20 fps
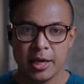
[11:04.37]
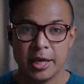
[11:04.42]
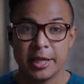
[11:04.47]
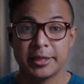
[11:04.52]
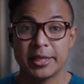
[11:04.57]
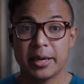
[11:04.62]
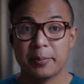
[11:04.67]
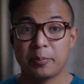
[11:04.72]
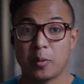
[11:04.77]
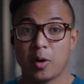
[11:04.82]

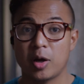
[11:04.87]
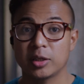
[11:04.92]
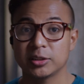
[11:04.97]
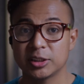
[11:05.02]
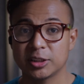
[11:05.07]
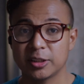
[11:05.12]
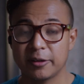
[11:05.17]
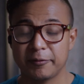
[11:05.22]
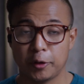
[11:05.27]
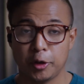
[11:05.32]
The
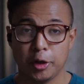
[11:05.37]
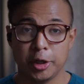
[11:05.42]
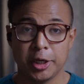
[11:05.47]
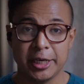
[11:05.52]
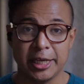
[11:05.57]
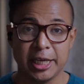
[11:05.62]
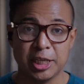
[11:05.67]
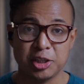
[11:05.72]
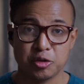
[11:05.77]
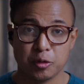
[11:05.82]
process of
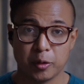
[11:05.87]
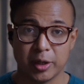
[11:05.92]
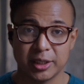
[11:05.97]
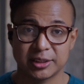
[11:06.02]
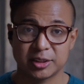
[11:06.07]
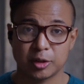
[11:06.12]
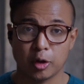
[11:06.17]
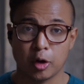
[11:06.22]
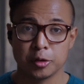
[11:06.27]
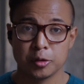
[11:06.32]
earning
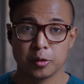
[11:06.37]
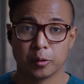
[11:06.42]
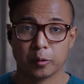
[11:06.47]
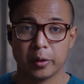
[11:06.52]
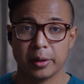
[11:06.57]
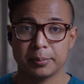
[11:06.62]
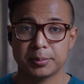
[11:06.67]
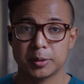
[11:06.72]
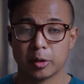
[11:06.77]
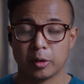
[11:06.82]
interest on your
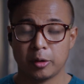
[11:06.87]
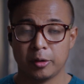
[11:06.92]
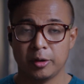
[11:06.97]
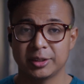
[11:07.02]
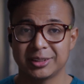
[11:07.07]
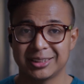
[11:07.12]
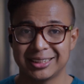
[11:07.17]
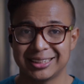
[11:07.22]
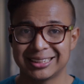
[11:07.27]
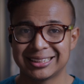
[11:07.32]

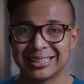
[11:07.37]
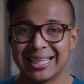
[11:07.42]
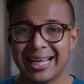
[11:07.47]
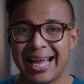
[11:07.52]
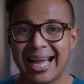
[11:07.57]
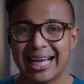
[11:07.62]
cryptocurrencies